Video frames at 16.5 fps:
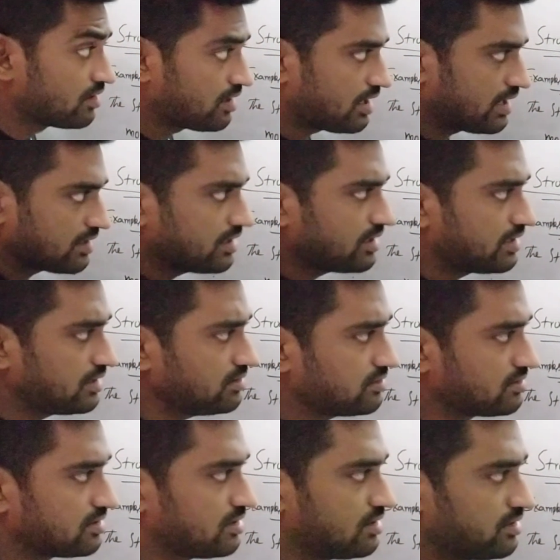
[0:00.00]
Again,
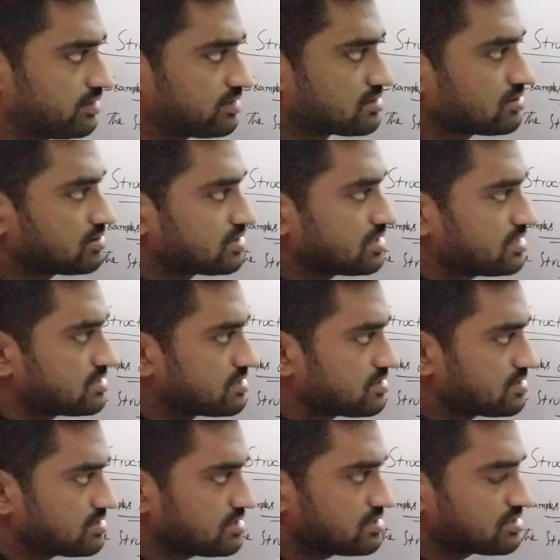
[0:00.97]
so these
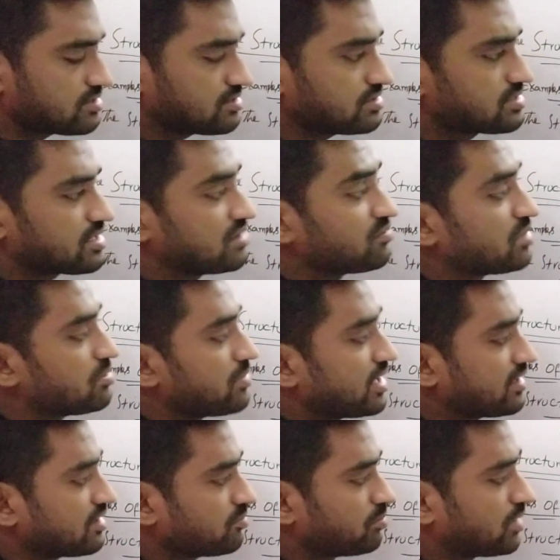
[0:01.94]
registers can be
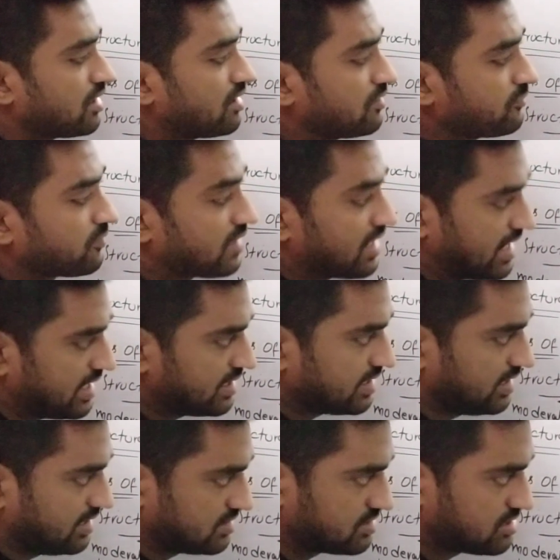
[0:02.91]
made up of NAND
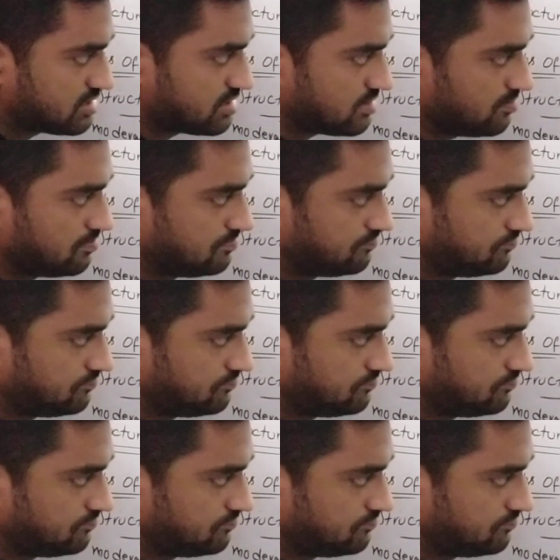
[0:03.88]
gates